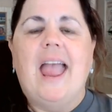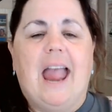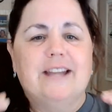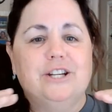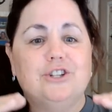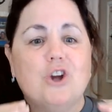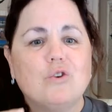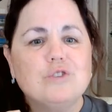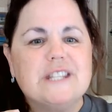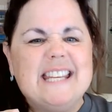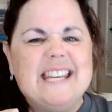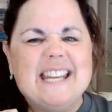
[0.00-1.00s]
and you don't
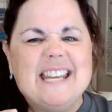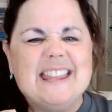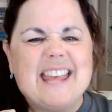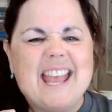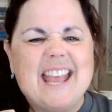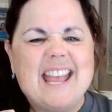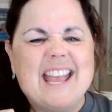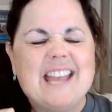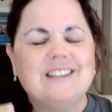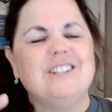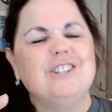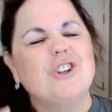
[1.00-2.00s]
see
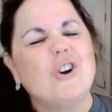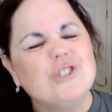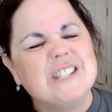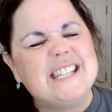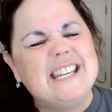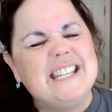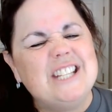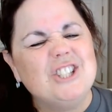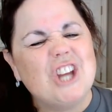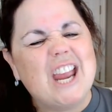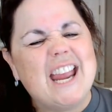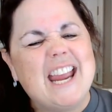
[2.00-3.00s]
anything, and you don't see any
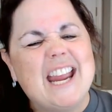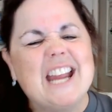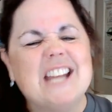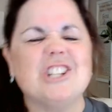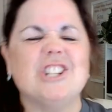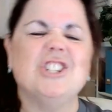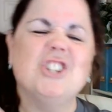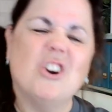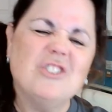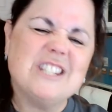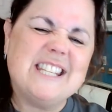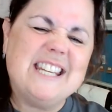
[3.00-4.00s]
change, and you
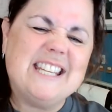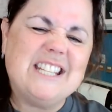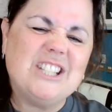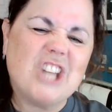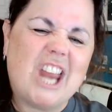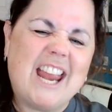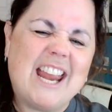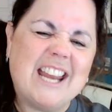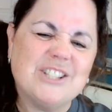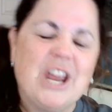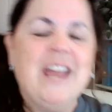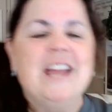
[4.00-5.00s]
don't see any
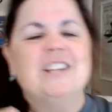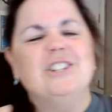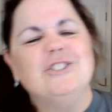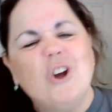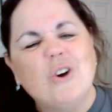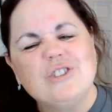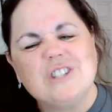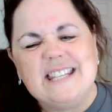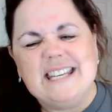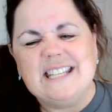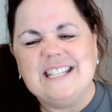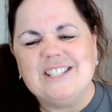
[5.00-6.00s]
change, and you don't
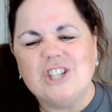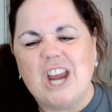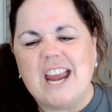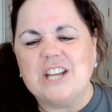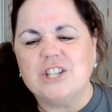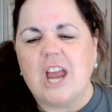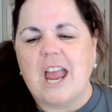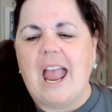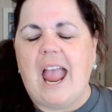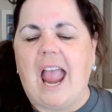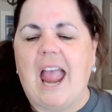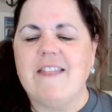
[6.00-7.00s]
see any change.
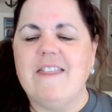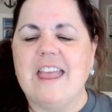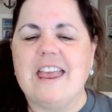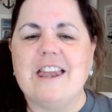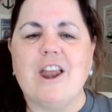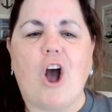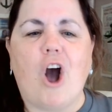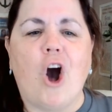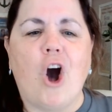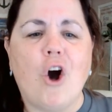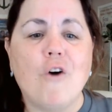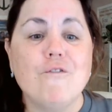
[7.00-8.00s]
And then
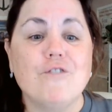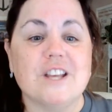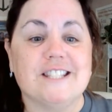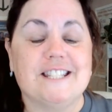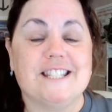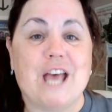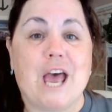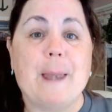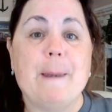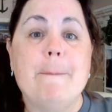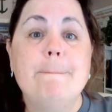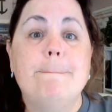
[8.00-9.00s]
all of a
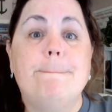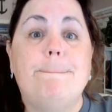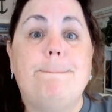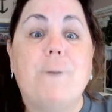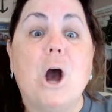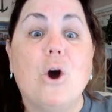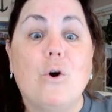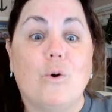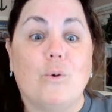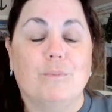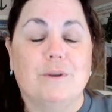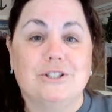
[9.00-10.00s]
sudden,
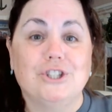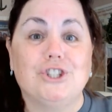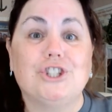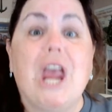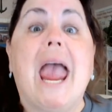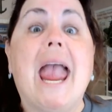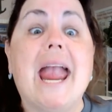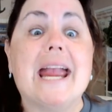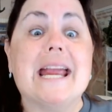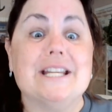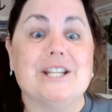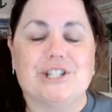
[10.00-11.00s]
boom,
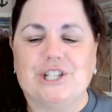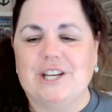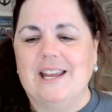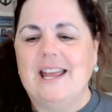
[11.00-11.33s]
change.